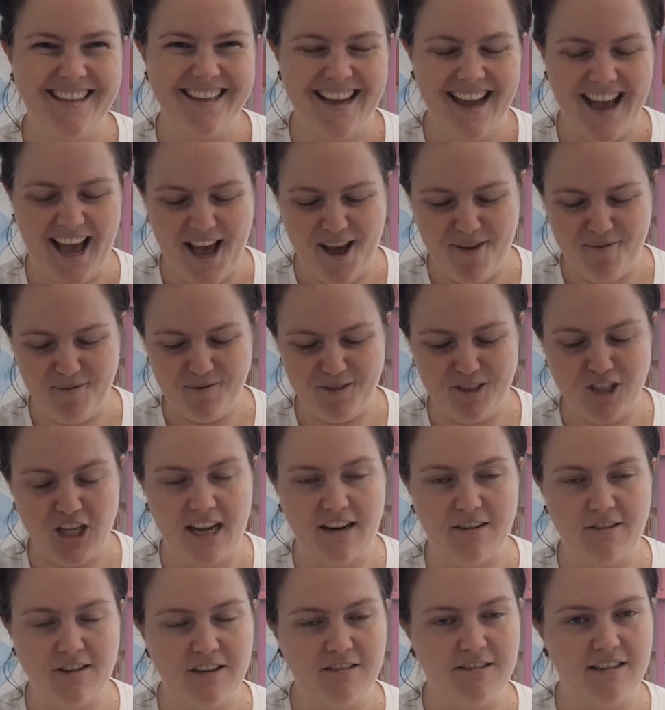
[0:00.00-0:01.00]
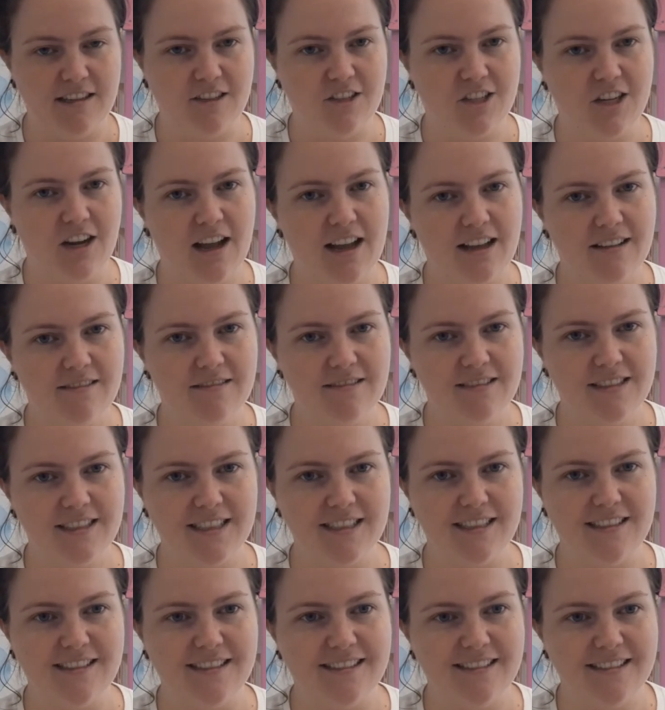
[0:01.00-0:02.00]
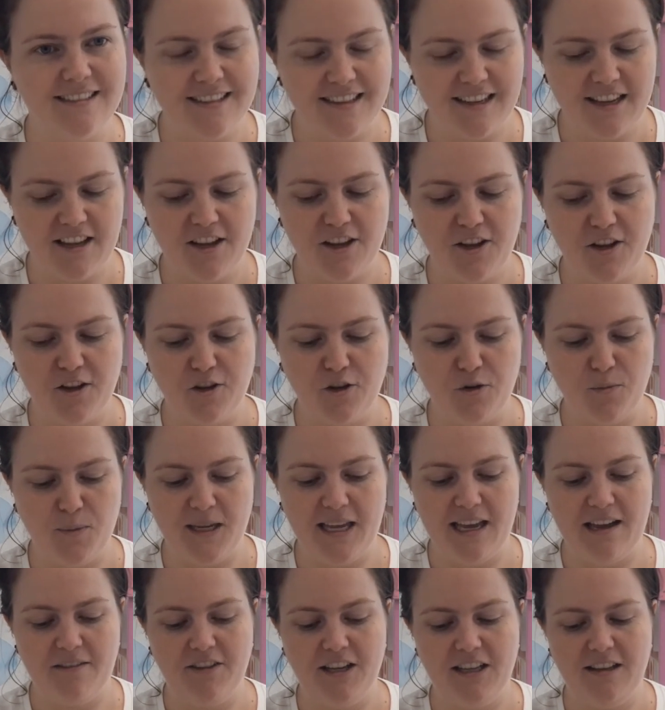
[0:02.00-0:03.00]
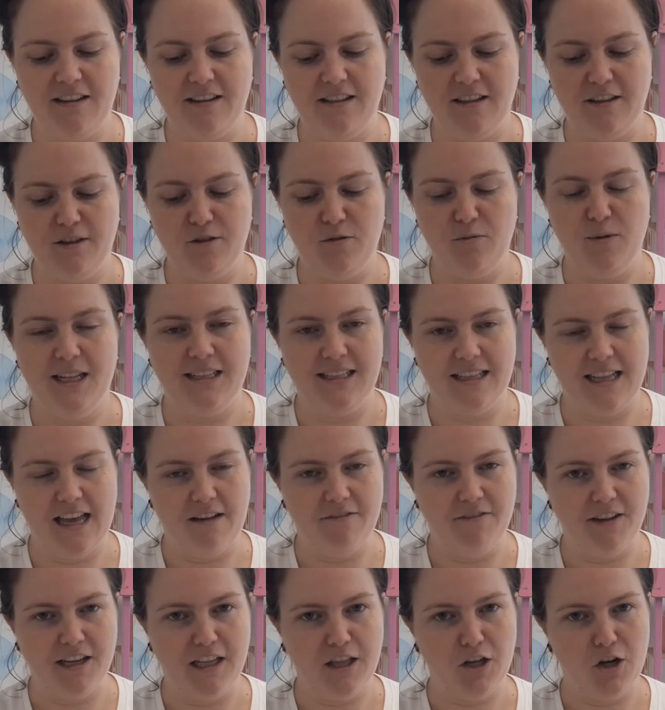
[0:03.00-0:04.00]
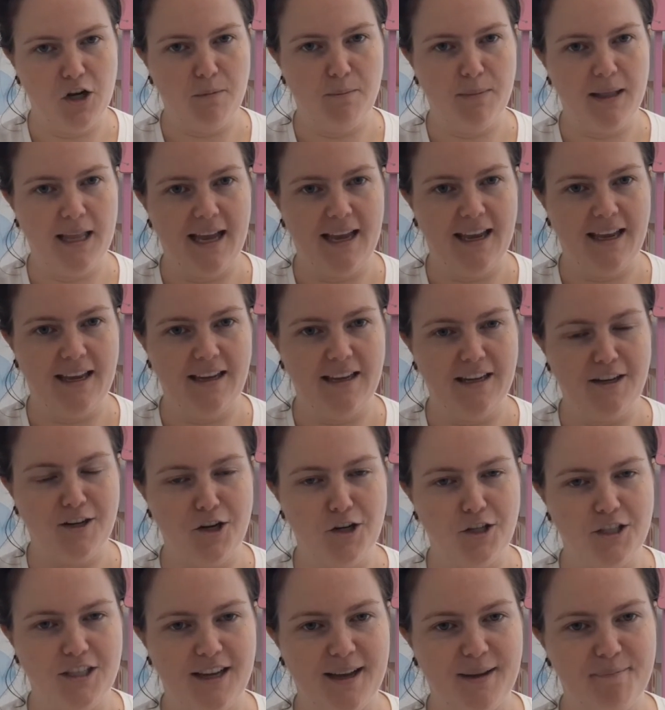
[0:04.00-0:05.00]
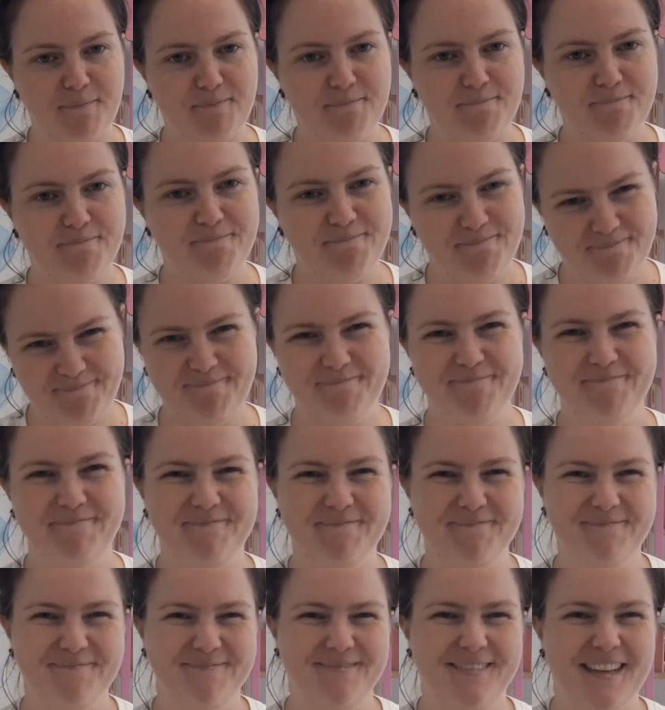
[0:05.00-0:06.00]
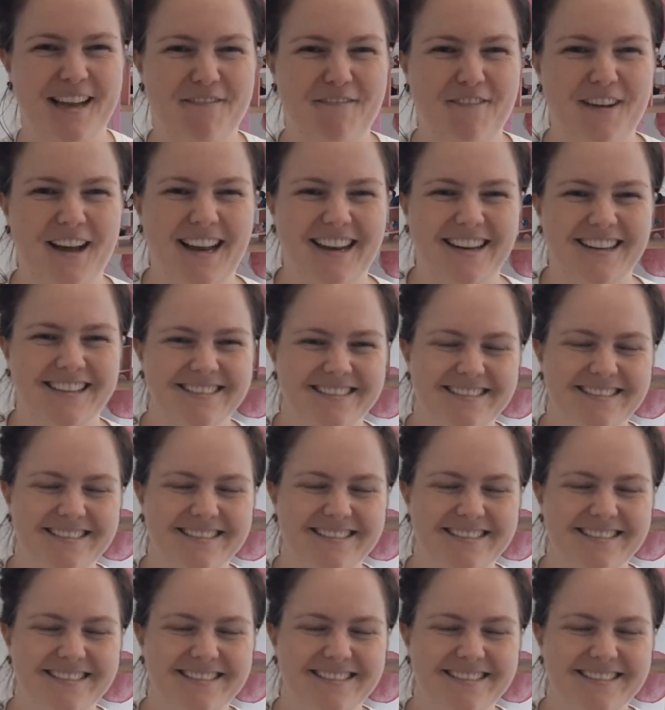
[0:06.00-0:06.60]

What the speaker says: Channel your inner child and you'll be having your little ones laughing along and playing in no time. Have fun.